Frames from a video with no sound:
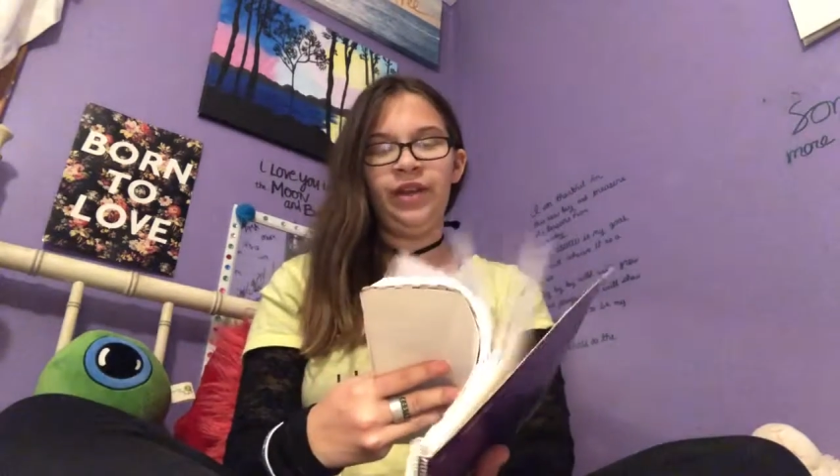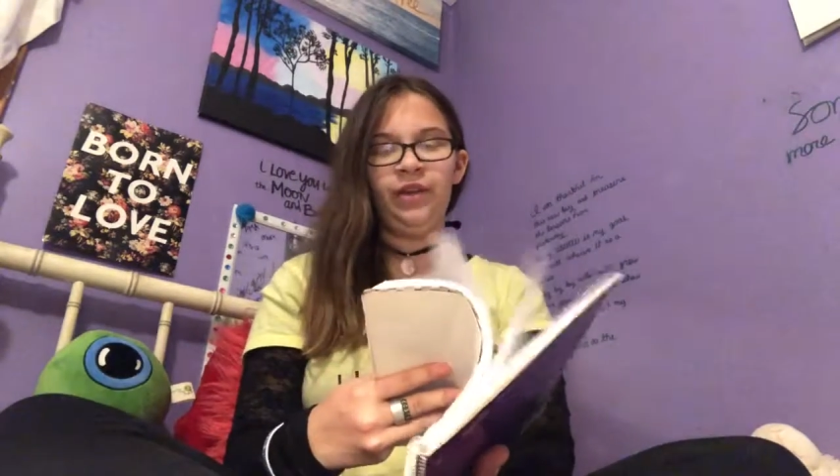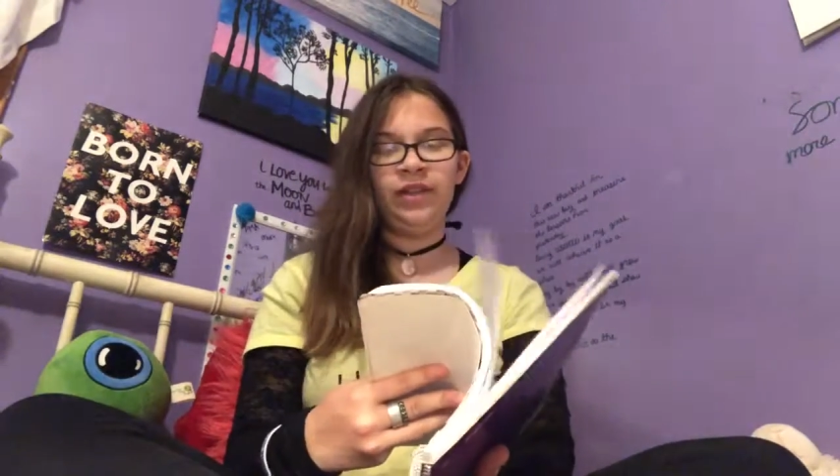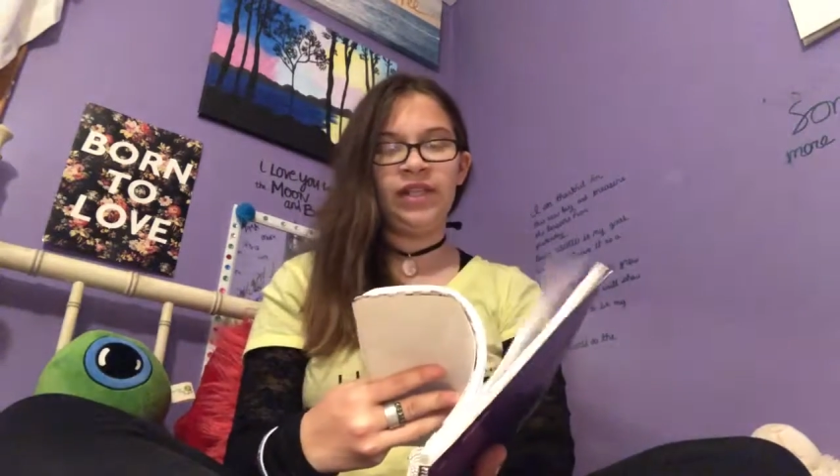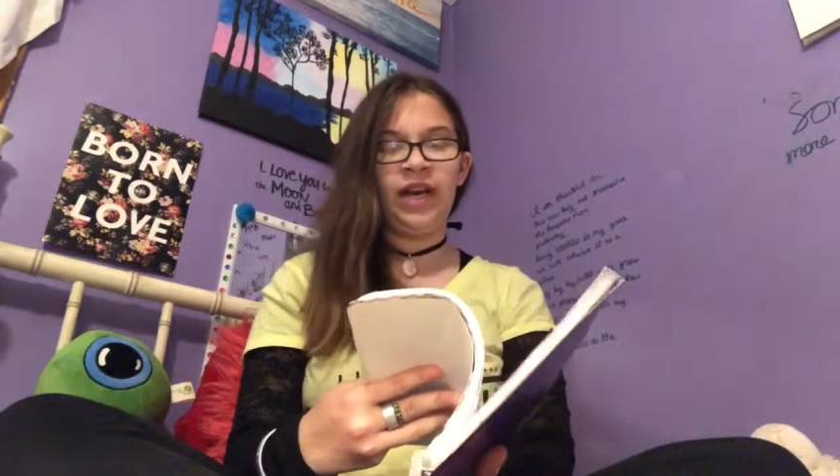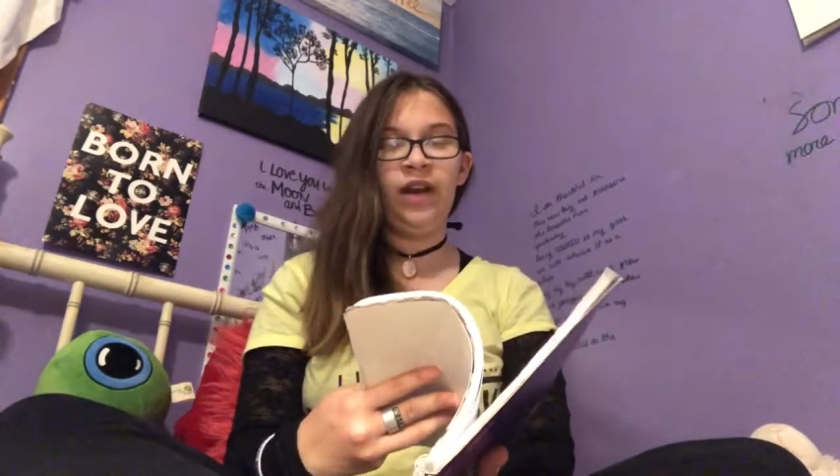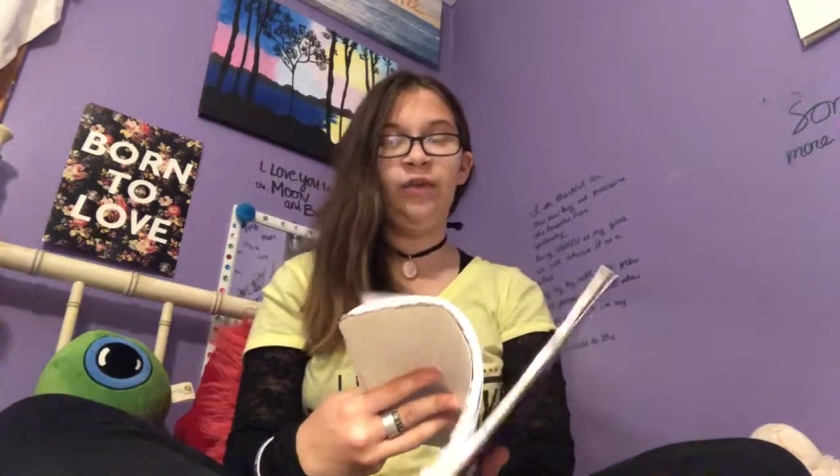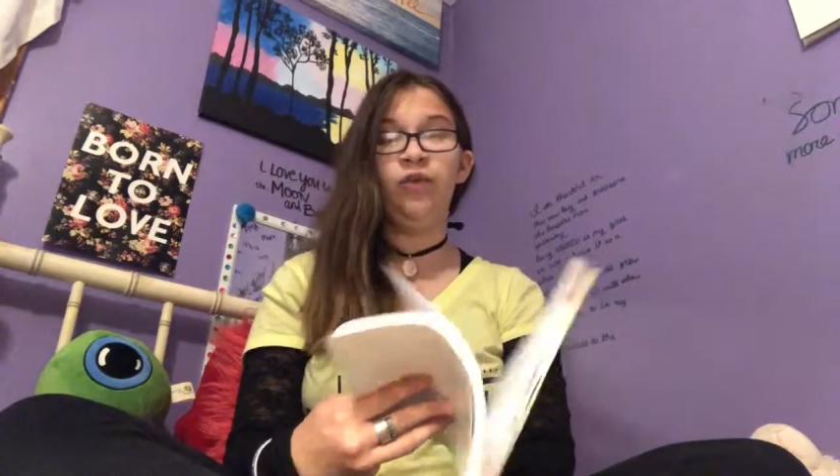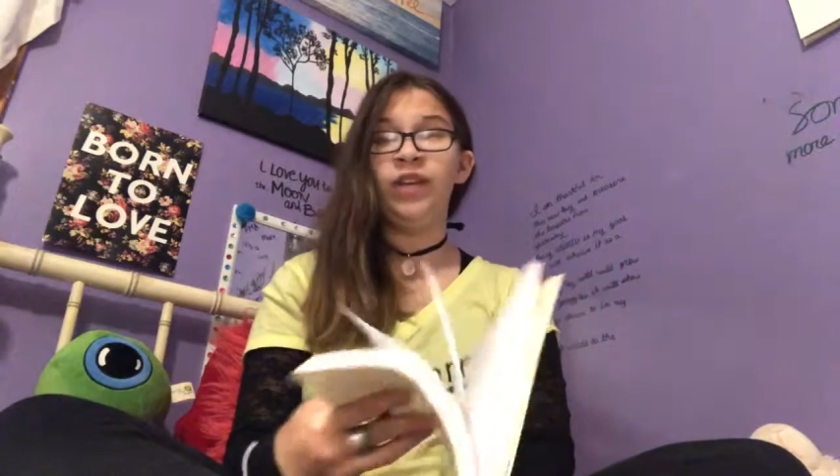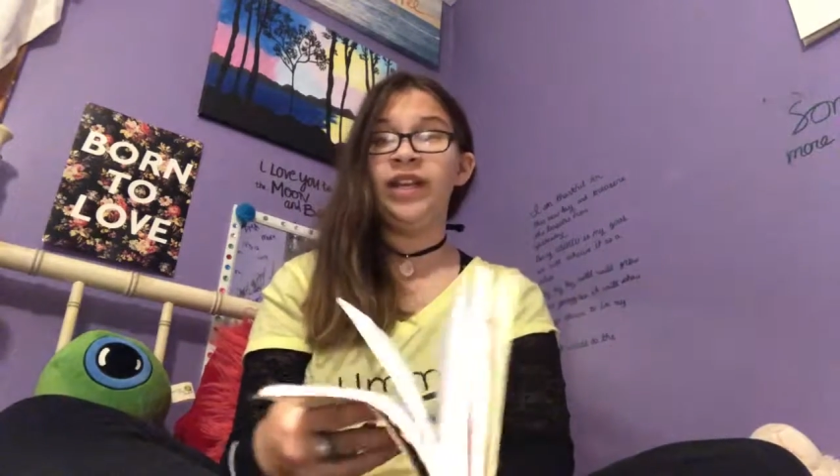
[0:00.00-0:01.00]
here is kind
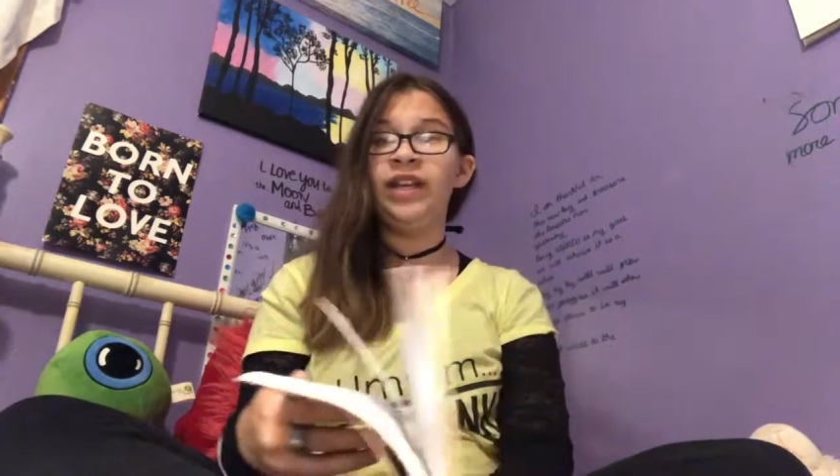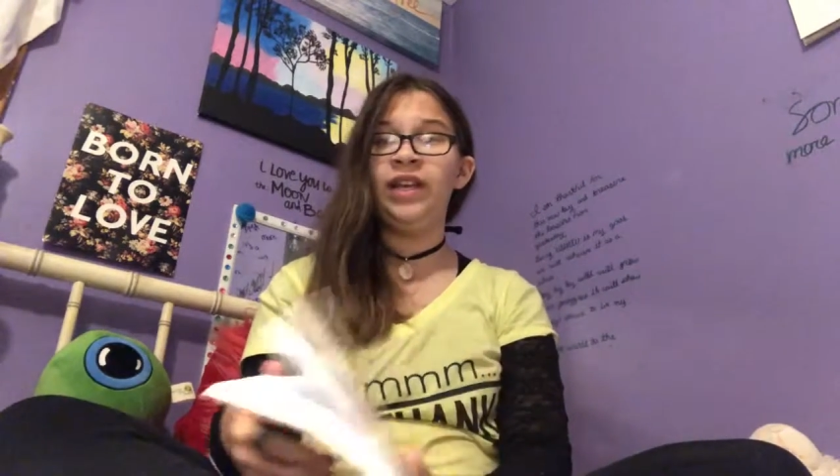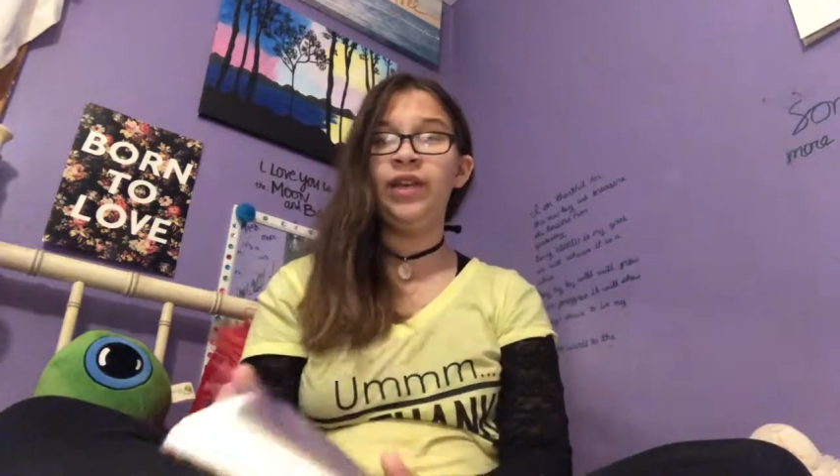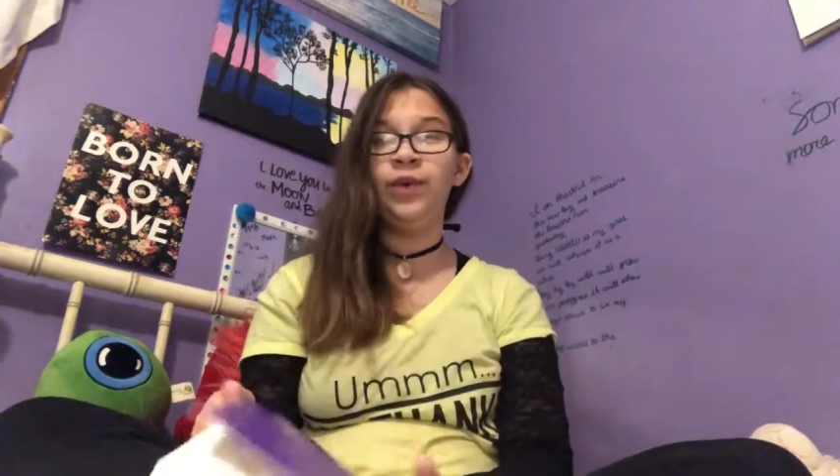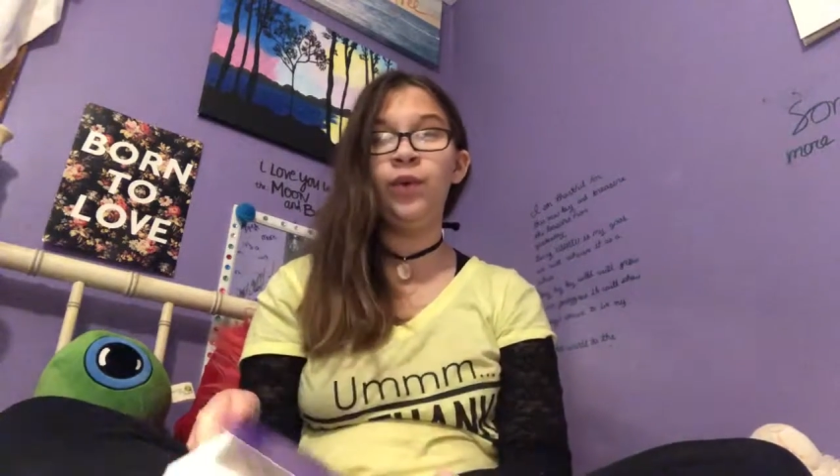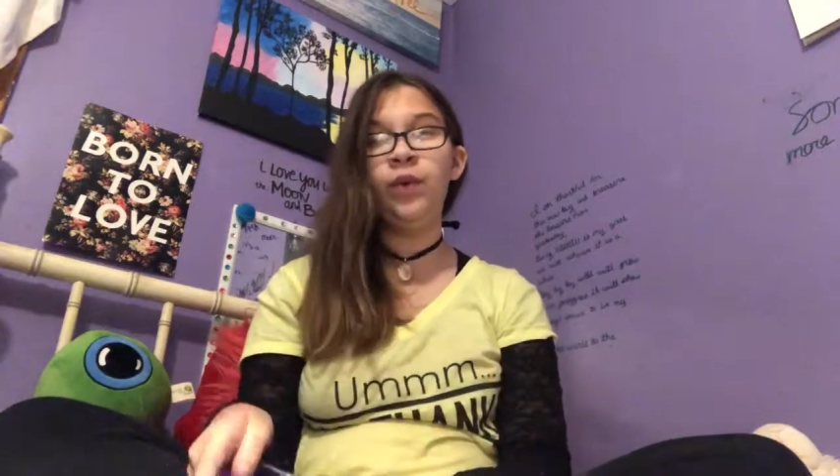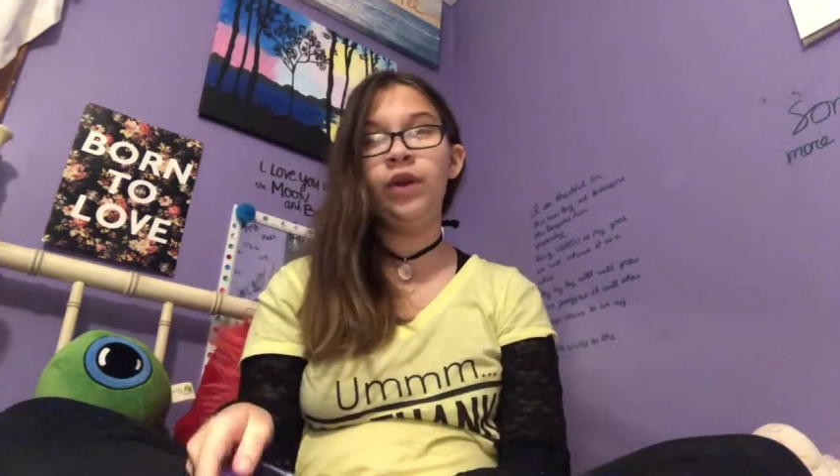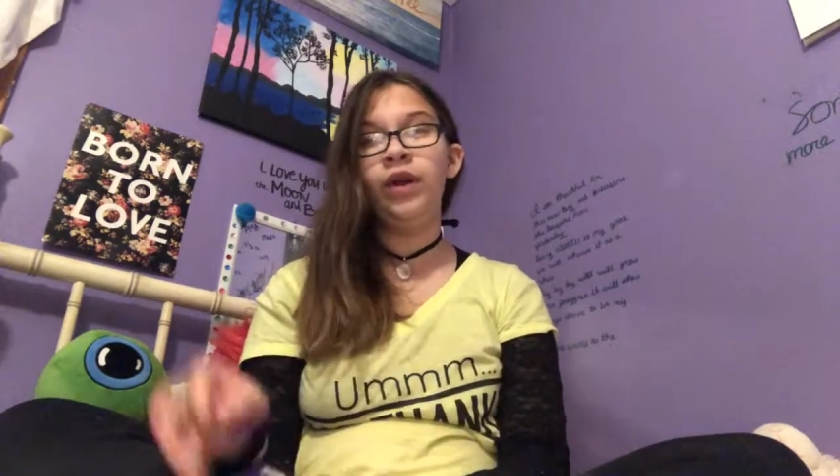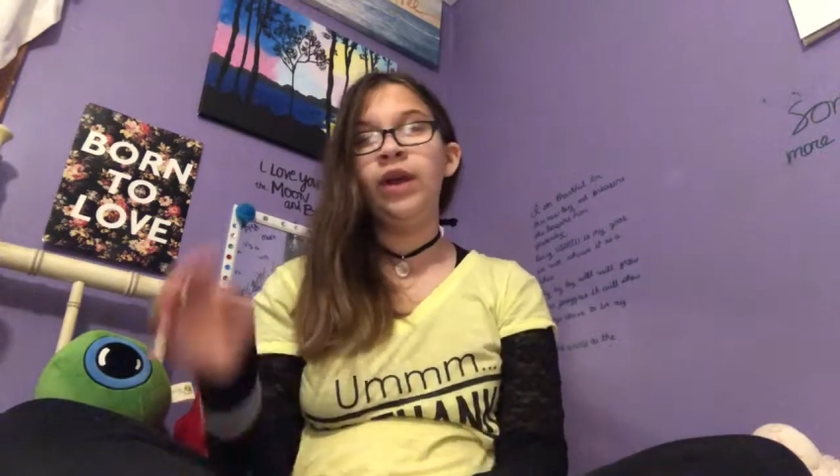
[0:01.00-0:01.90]
of really cute,